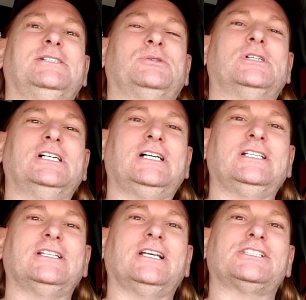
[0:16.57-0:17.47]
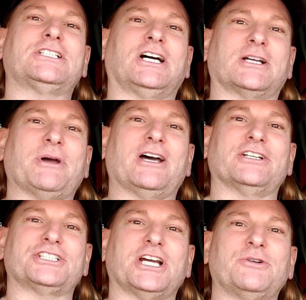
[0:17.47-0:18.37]
Well, let's talk about
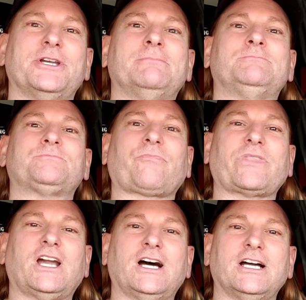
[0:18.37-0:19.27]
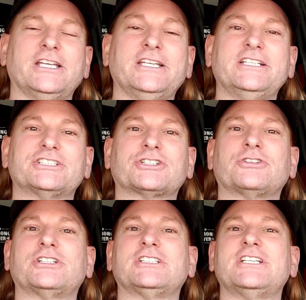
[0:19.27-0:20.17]
it, shall we? It is
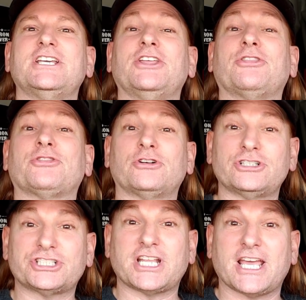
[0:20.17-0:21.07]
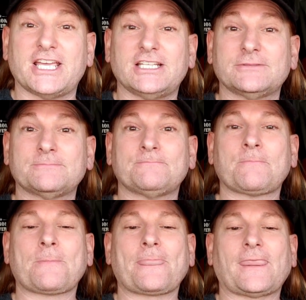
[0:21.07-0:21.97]
currently Thursday,
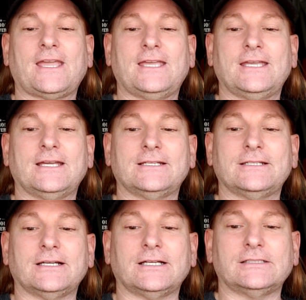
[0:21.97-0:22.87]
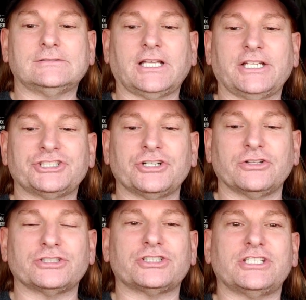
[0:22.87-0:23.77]
and as you
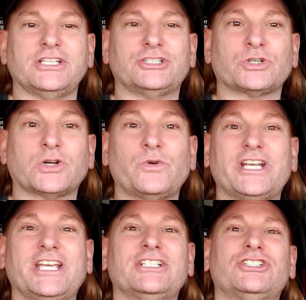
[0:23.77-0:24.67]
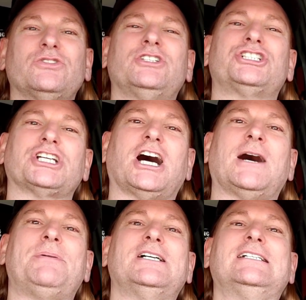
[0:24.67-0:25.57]
know, the truck went into the shop